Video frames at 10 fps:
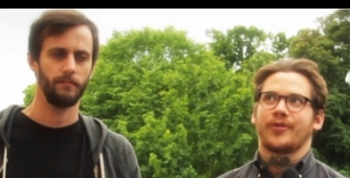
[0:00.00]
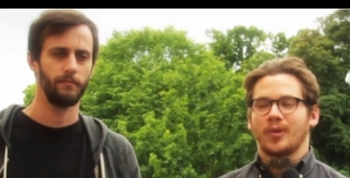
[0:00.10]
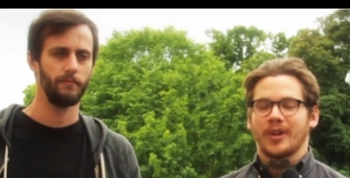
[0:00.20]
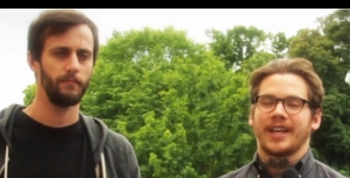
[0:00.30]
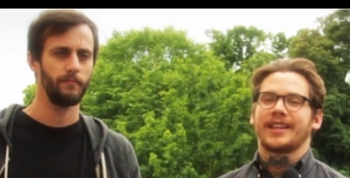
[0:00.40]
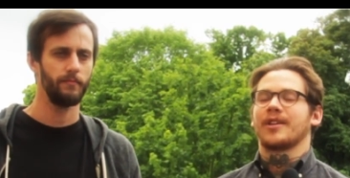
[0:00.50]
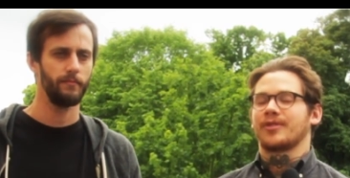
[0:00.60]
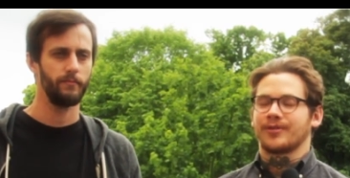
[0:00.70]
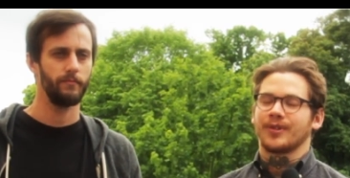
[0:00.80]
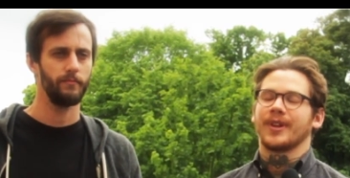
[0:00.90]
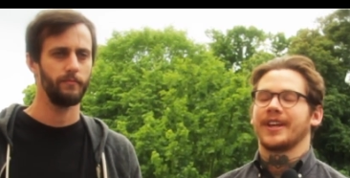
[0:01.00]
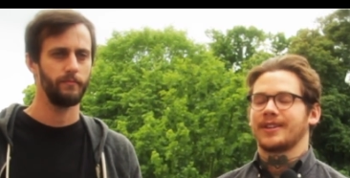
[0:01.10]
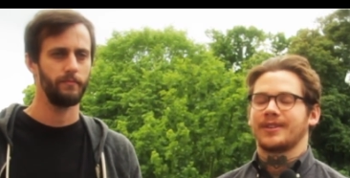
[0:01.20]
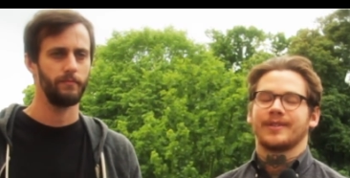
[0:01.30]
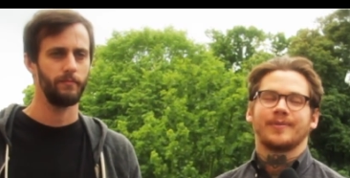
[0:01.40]
Speaker 1: full length after full
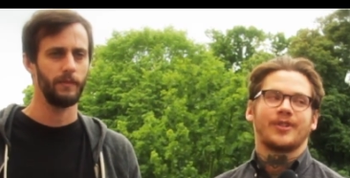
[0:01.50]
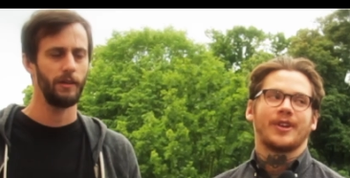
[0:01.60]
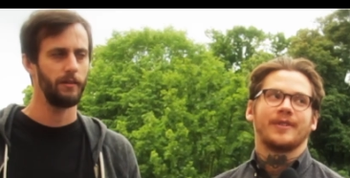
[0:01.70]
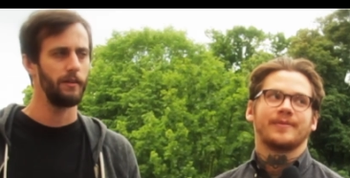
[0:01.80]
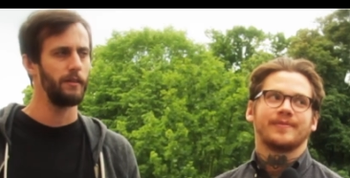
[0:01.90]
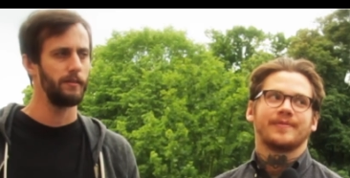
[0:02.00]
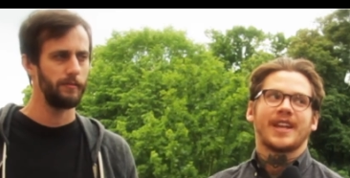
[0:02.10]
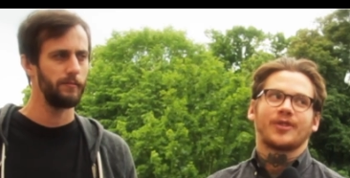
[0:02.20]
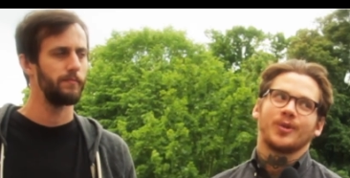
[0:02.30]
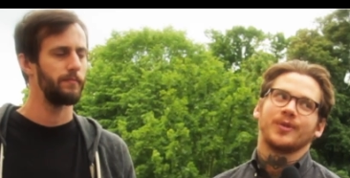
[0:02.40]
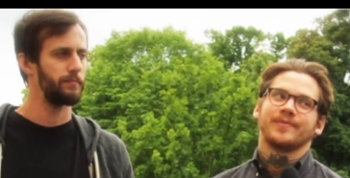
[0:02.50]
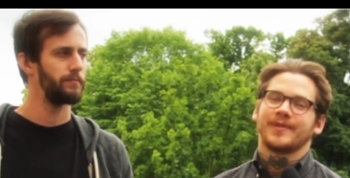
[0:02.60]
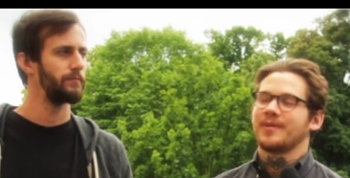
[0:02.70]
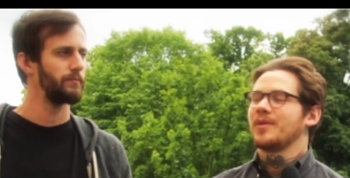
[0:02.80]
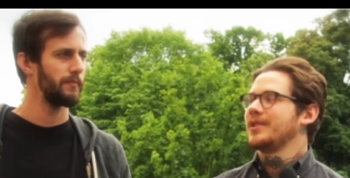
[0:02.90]
length. So that's cool,
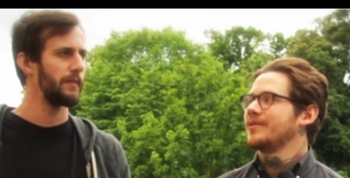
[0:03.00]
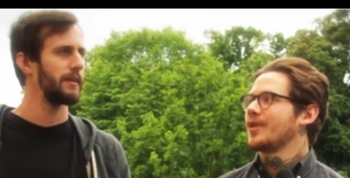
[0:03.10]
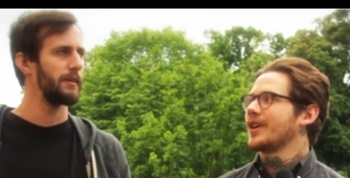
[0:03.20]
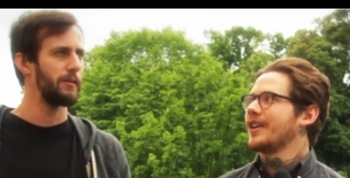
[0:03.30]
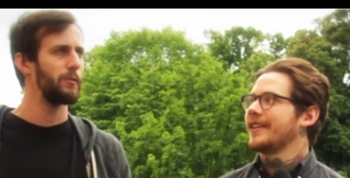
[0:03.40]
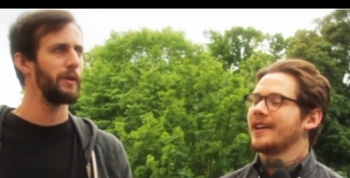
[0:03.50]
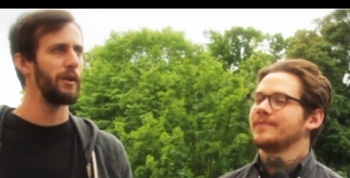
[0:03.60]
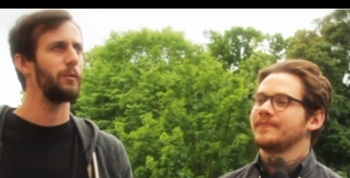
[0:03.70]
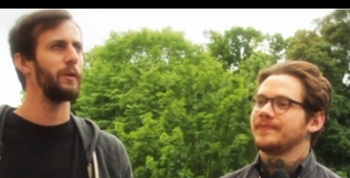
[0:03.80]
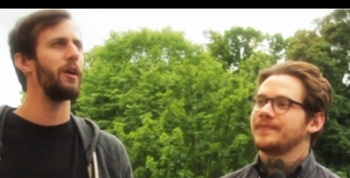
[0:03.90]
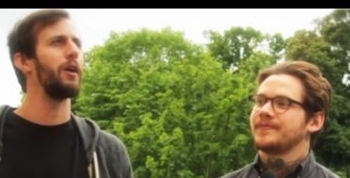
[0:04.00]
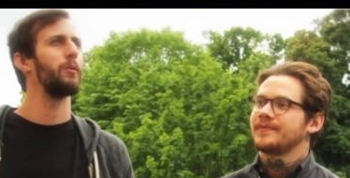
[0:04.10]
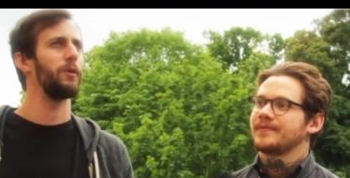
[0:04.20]
and we'll be working on
Speaker 2: that. We are